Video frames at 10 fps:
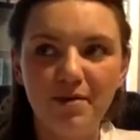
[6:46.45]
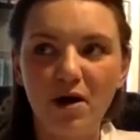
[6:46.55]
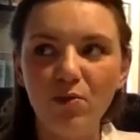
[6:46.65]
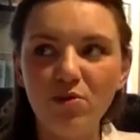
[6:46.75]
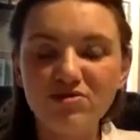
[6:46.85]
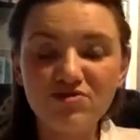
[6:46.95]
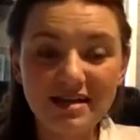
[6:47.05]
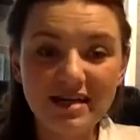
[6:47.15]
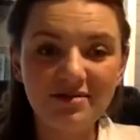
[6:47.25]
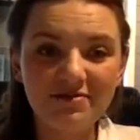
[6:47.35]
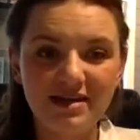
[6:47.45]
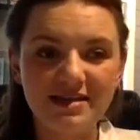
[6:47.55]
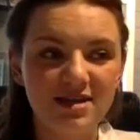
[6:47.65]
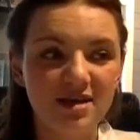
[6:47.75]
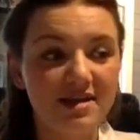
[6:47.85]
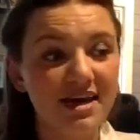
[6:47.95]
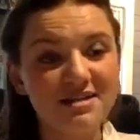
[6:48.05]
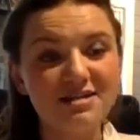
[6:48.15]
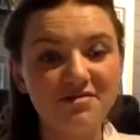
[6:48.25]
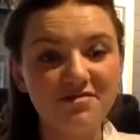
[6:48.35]
But what was really lovely is that at the
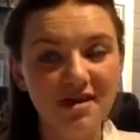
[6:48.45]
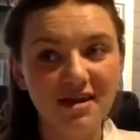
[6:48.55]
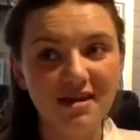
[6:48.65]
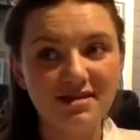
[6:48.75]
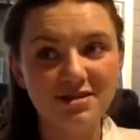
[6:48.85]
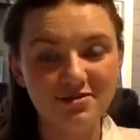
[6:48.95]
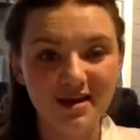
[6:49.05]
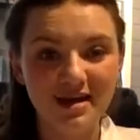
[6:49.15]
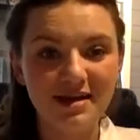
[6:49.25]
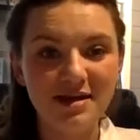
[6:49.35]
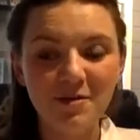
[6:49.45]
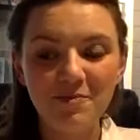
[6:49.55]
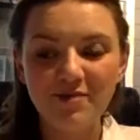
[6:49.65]
end of the degree,